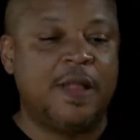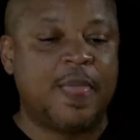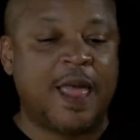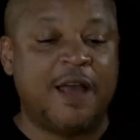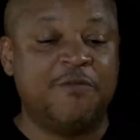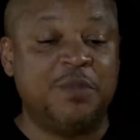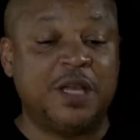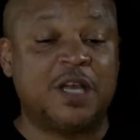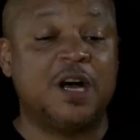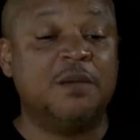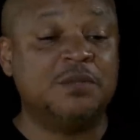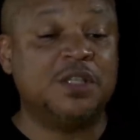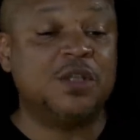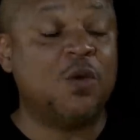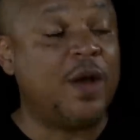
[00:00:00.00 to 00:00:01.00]
have
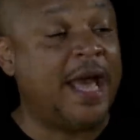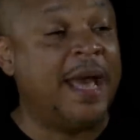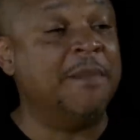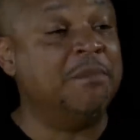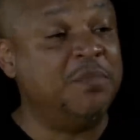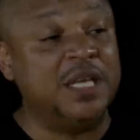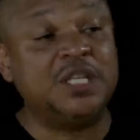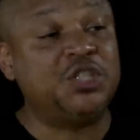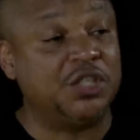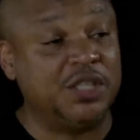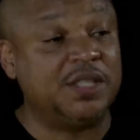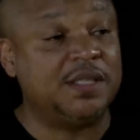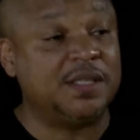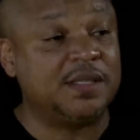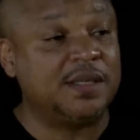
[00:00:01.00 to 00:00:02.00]
become so
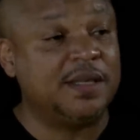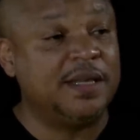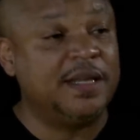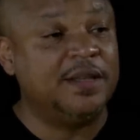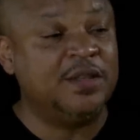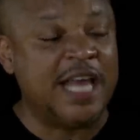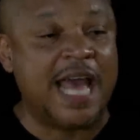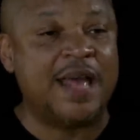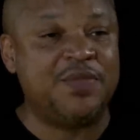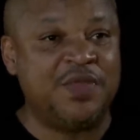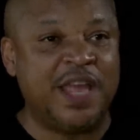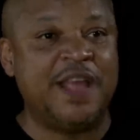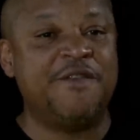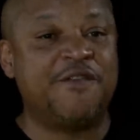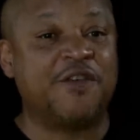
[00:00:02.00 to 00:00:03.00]
ambitious that
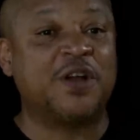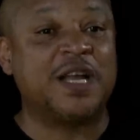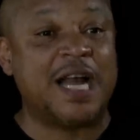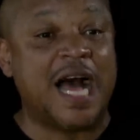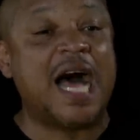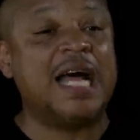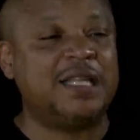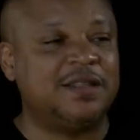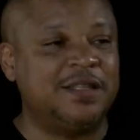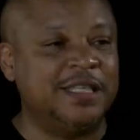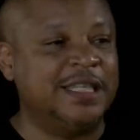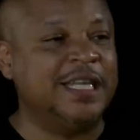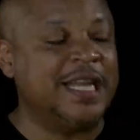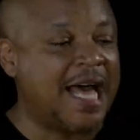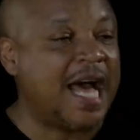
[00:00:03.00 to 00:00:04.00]
they forgot the
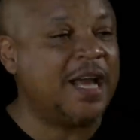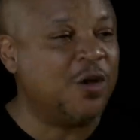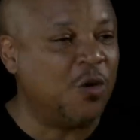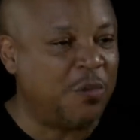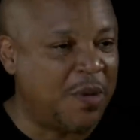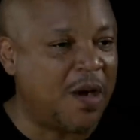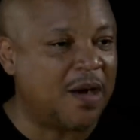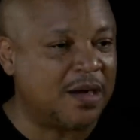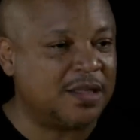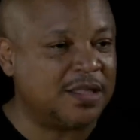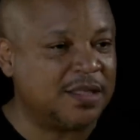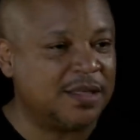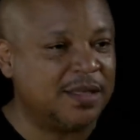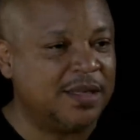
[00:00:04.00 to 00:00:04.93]
denial part.